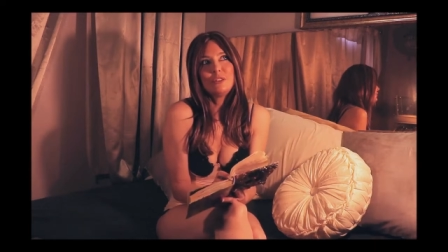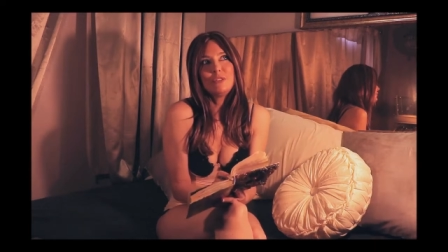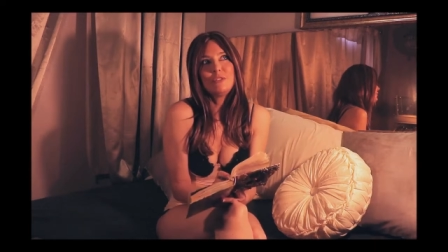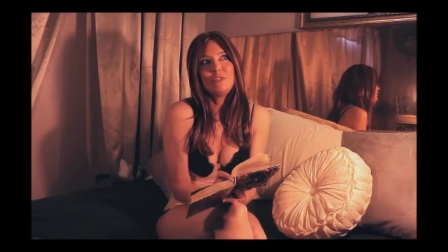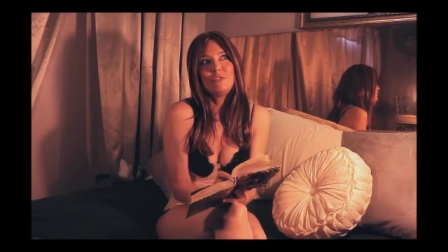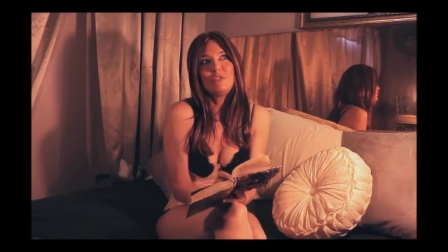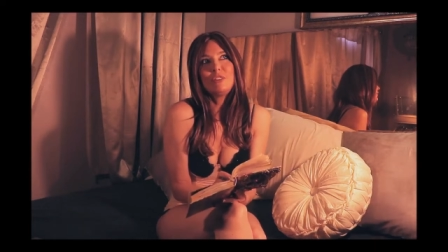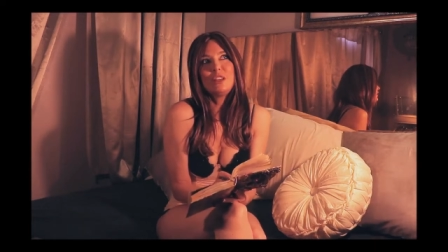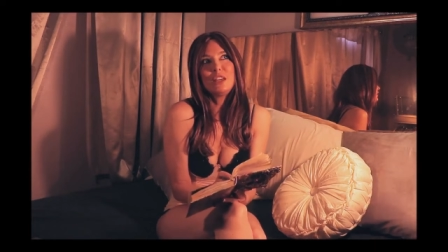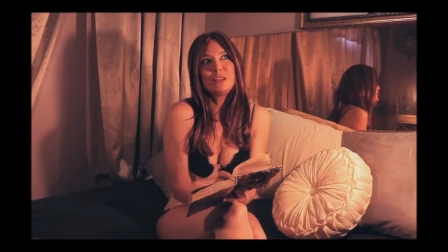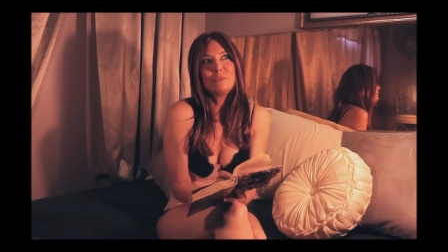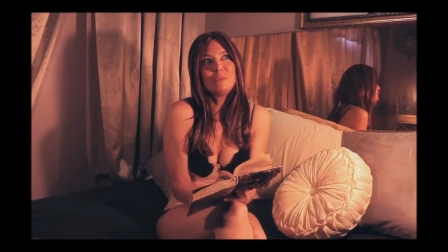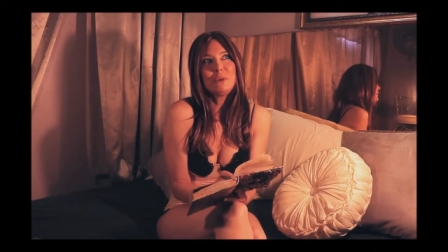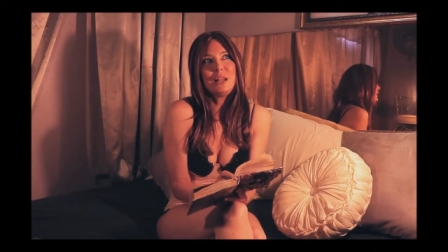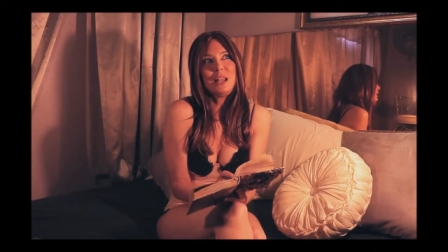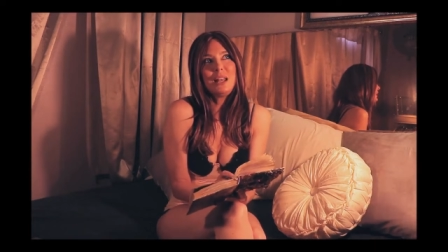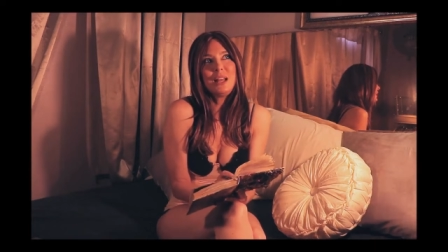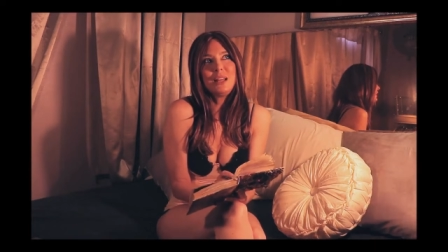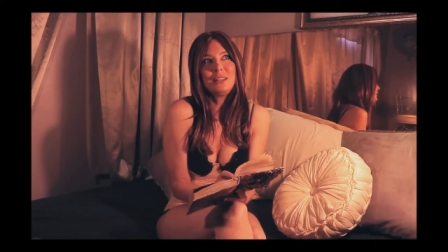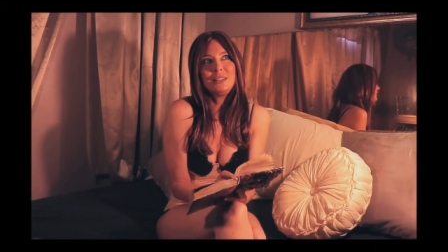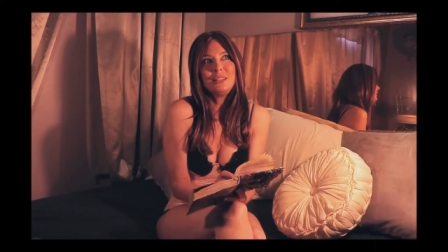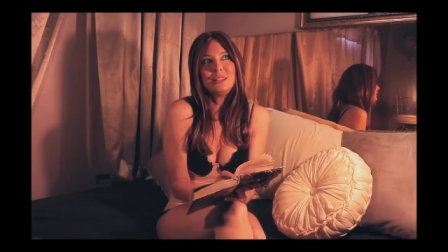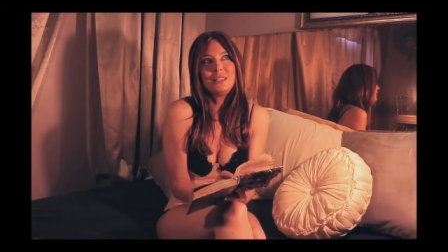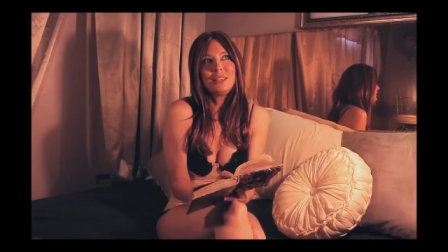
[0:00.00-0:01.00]
fake
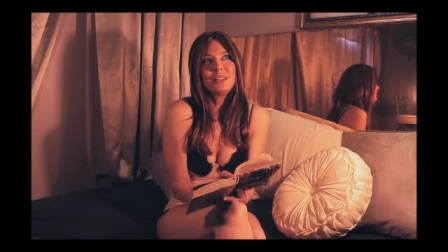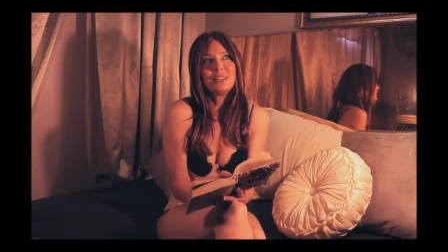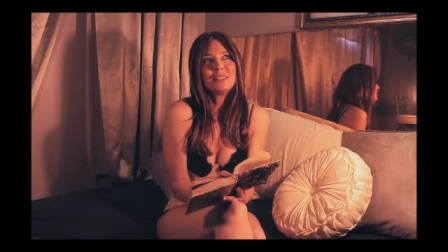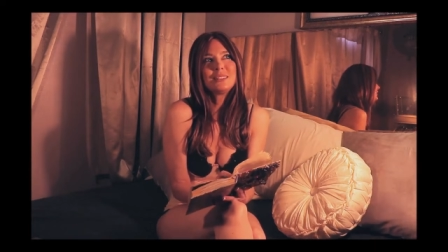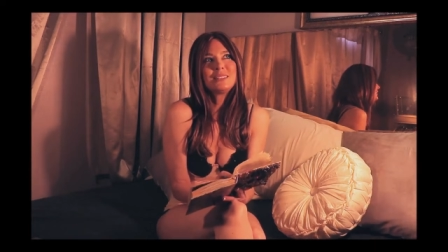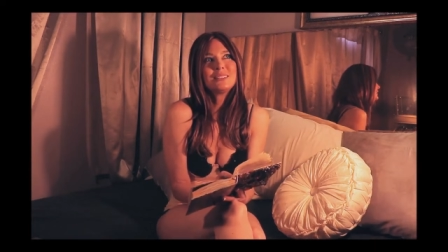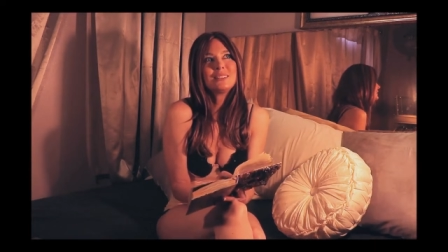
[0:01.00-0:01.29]
Melania.